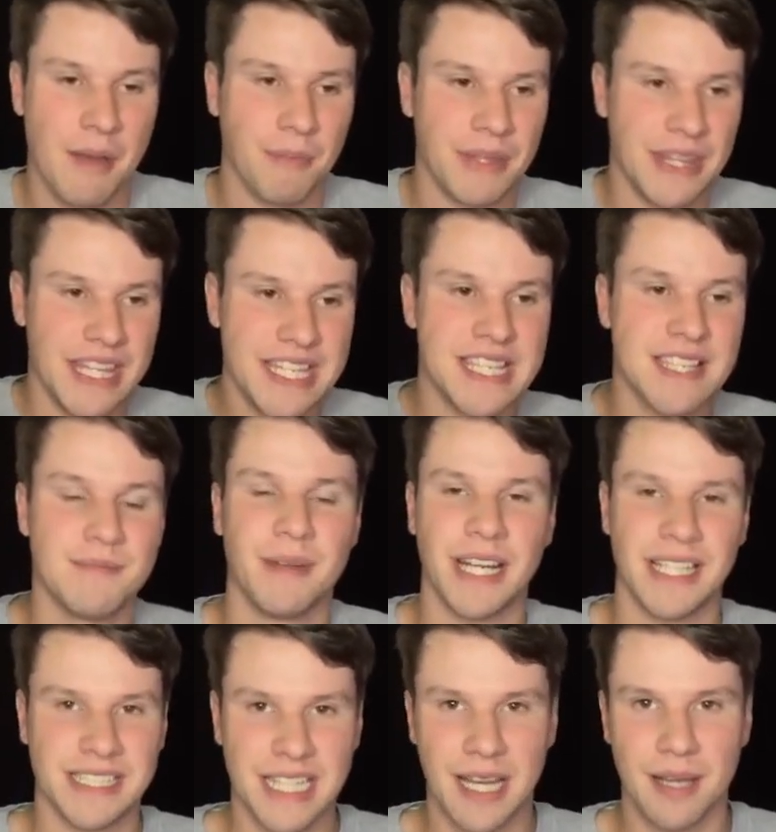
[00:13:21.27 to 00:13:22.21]
But this is
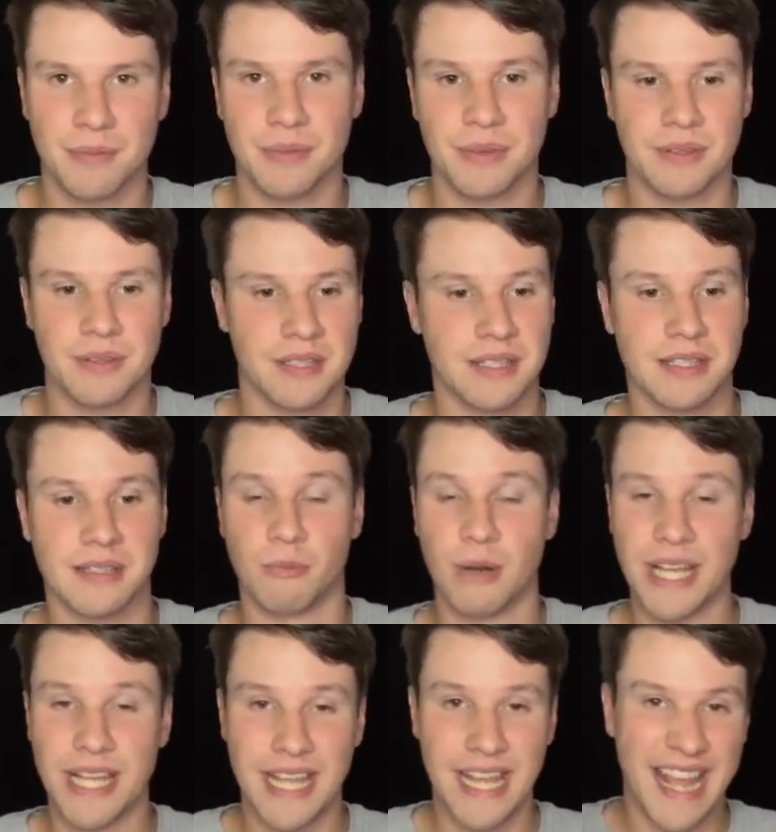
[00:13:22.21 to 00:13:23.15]
my top
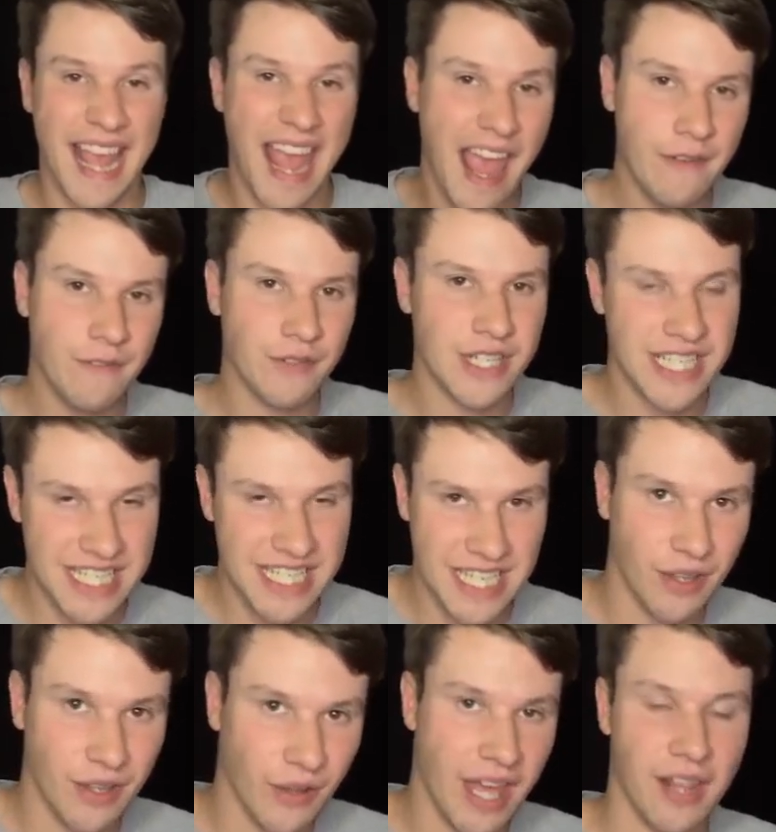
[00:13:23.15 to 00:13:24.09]
ranking every
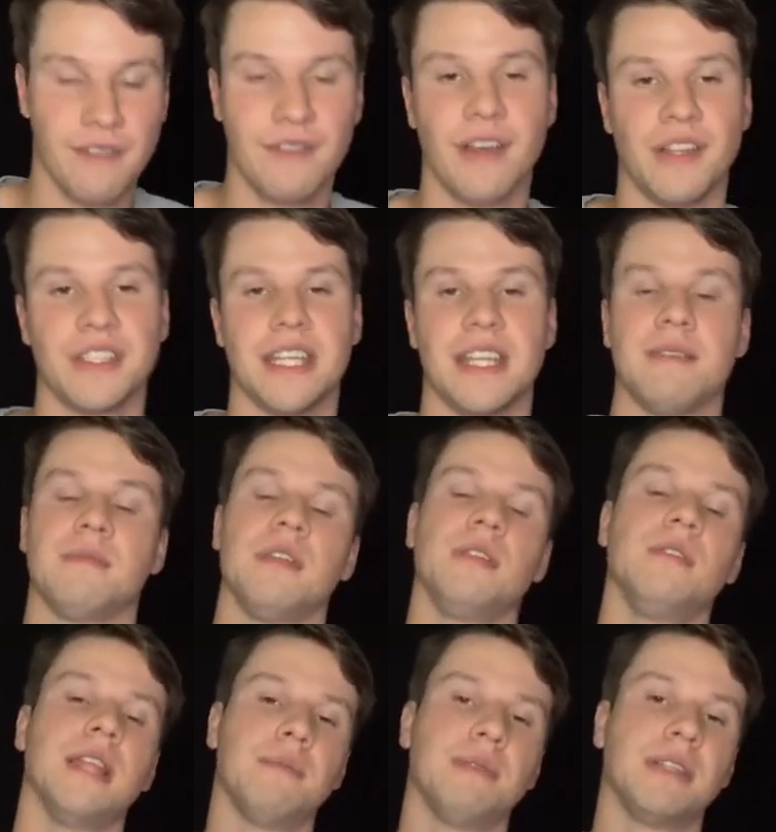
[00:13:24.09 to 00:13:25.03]
single NFL team.
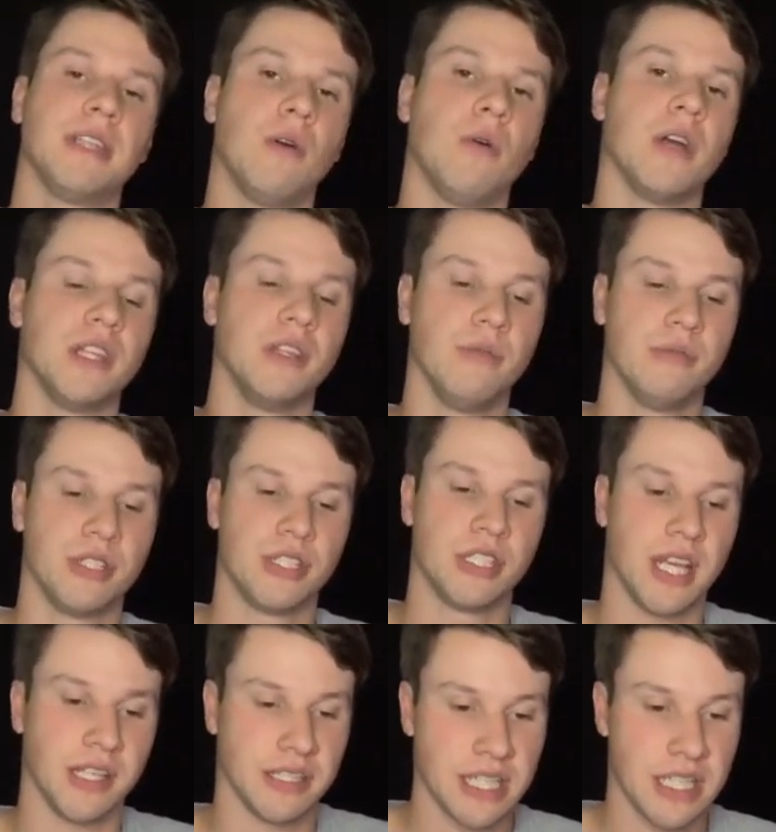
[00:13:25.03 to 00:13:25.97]
You let me know what you would
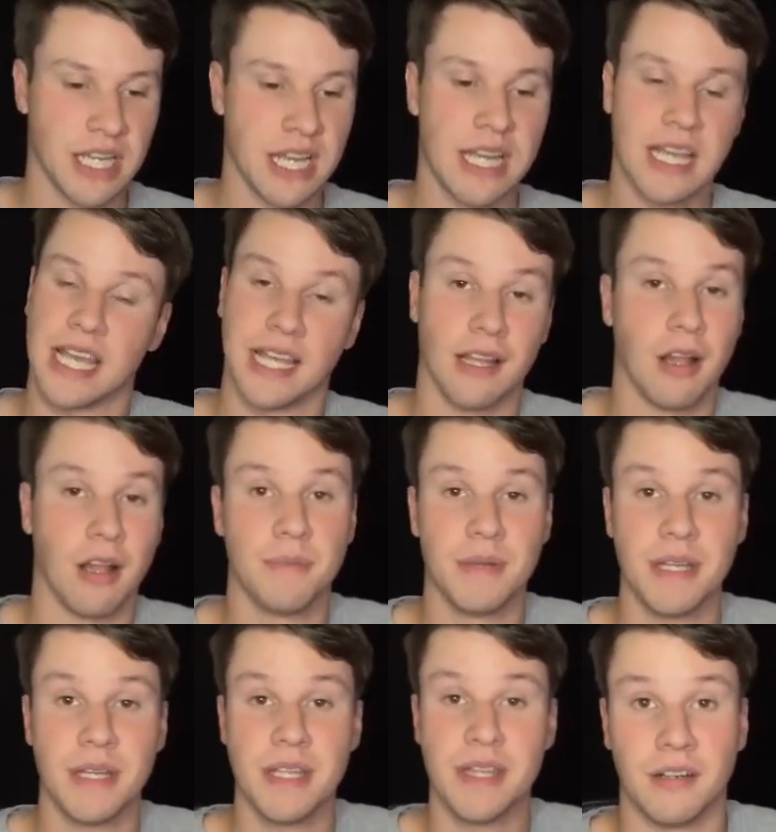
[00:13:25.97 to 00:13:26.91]
change, and I'll
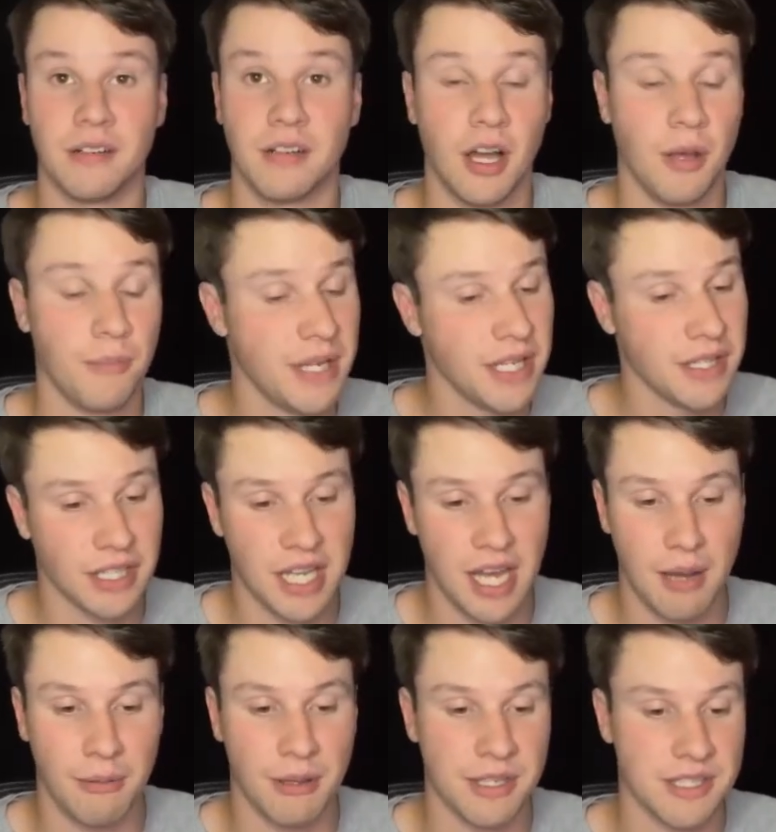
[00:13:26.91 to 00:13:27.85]
be there. I'll be in the
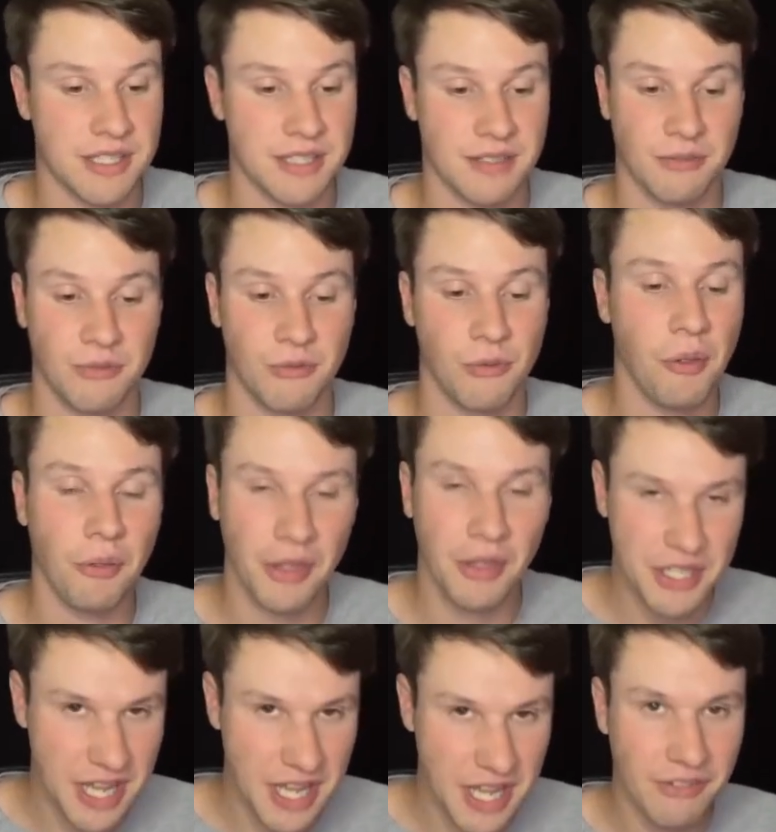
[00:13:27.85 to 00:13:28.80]
comments.
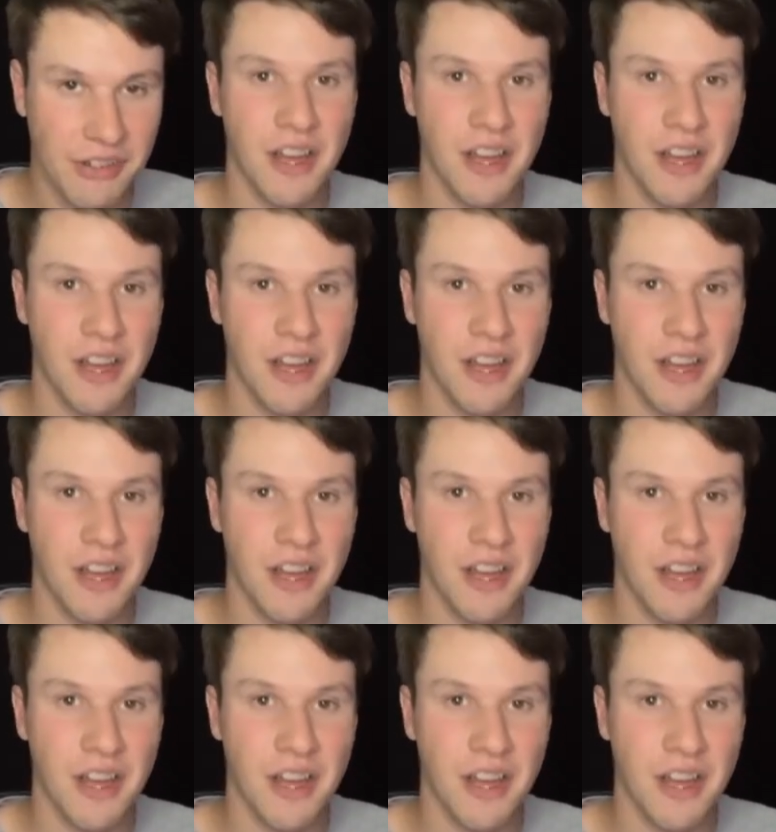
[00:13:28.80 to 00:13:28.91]
Let's have a